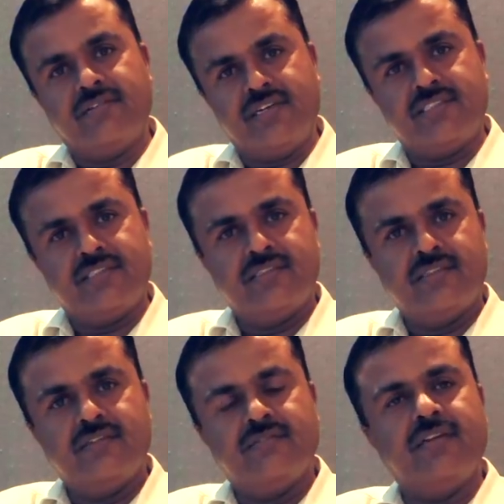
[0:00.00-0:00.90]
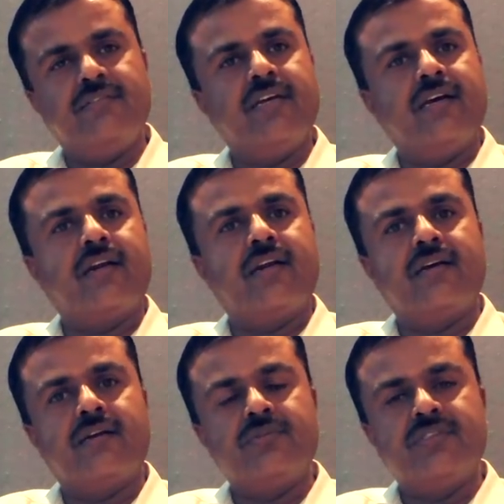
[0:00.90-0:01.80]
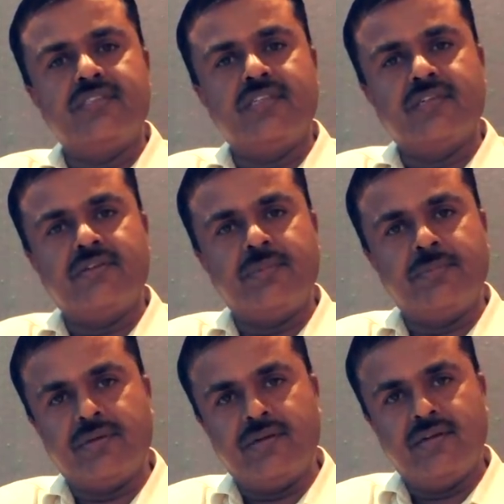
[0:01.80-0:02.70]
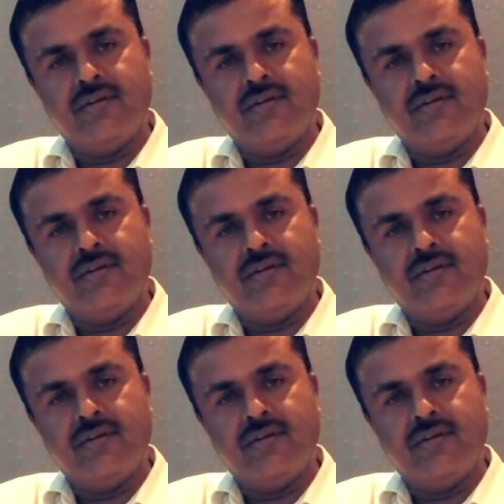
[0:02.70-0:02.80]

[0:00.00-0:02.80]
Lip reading: Towers when we are around 67 people.